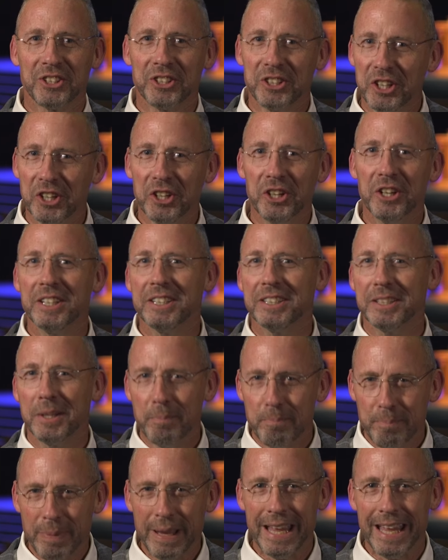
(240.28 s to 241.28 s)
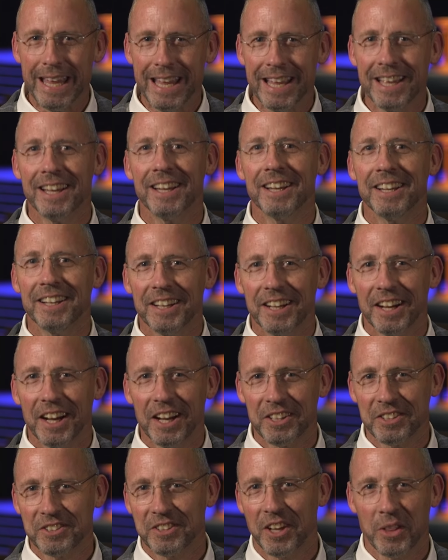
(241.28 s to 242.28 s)
good to be
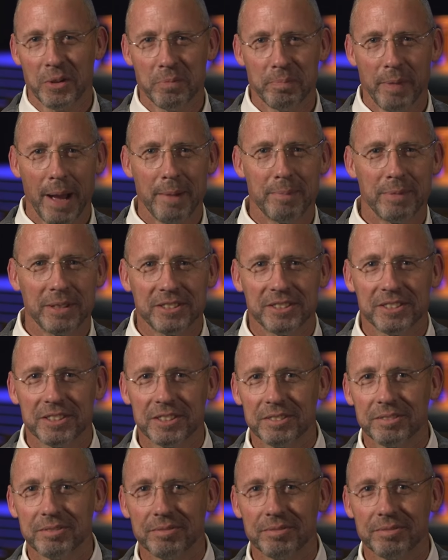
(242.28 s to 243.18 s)
a Southern Baptist.